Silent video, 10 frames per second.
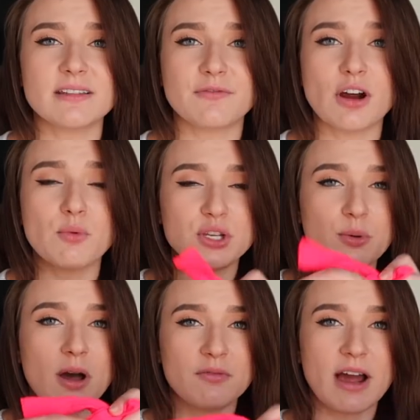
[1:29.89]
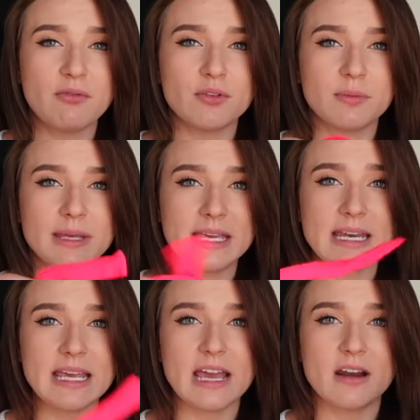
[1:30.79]
in the front, when you unravel the
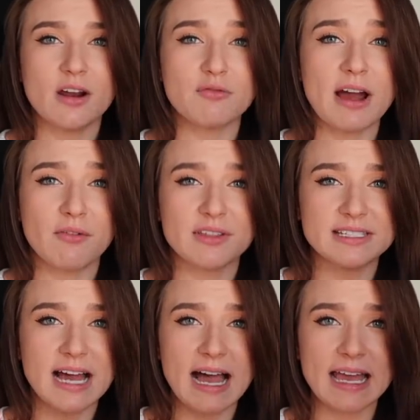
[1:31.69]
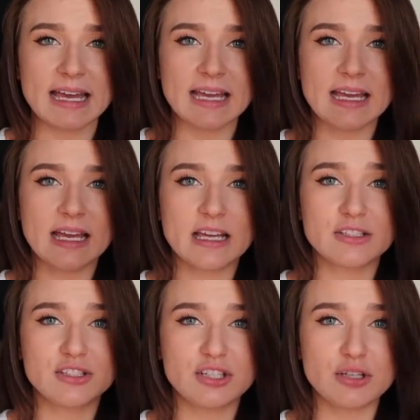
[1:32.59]
bikini and unravel the tie,
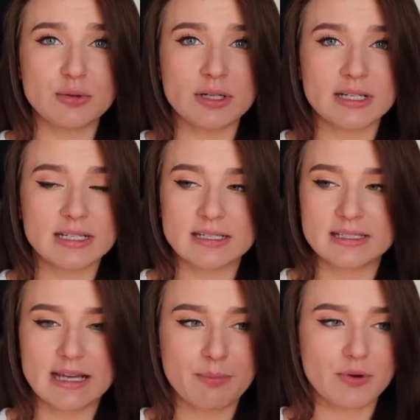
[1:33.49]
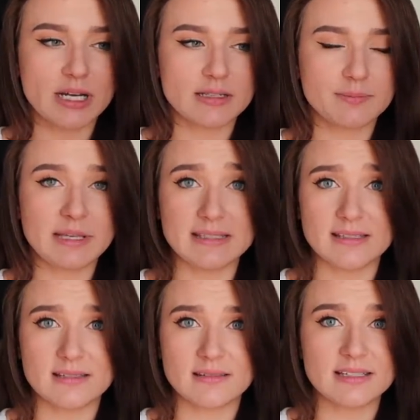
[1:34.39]
it's too separate
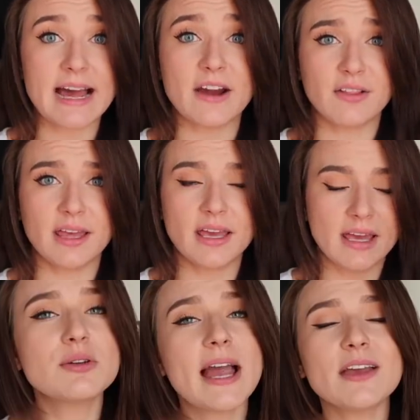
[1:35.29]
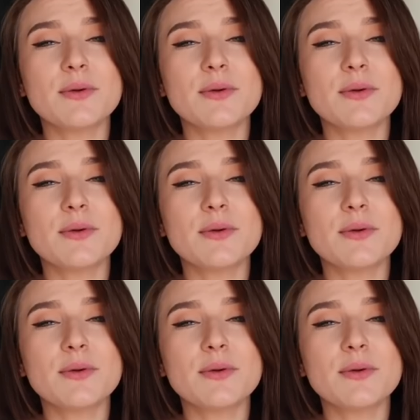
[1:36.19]
pieces entirely. So yeah,